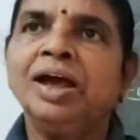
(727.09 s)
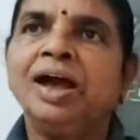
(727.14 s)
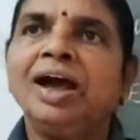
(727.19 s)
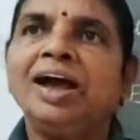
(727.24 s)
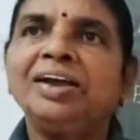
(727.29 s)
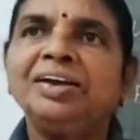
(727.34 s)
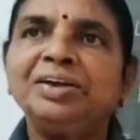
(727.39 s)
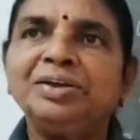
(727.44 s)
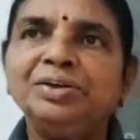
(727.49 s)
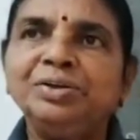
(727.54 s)

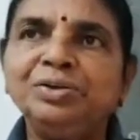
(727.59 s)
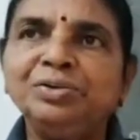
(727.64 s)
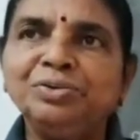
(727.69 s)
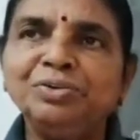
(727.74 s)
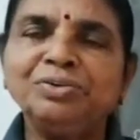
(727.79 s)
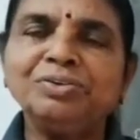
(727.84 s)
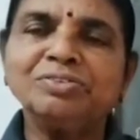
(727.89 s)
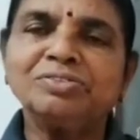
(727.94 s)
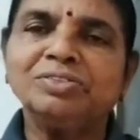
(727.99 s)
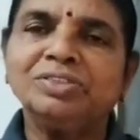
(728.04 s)
and
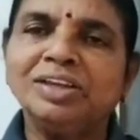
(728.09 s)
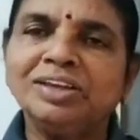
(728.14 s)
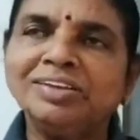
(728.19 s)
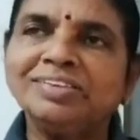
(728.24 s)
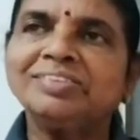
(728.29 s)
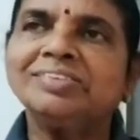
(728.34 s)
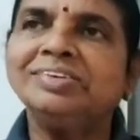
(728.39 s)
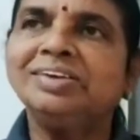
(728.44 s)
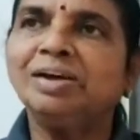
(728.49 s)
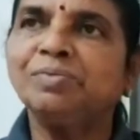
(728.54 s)
use
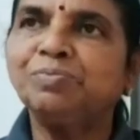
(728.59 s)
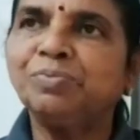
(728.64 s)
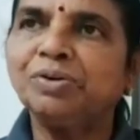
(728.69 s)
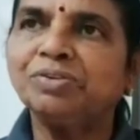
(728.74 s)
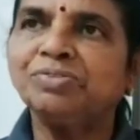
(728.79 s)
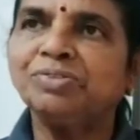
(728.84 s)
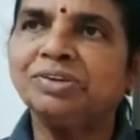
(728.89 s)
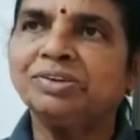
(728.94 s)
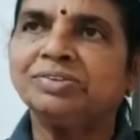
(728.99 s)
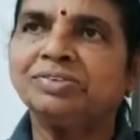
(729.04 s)
these
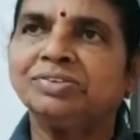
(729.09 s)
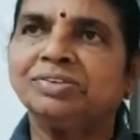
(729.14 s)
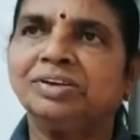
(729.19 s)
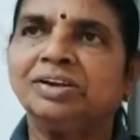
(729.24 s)
deposits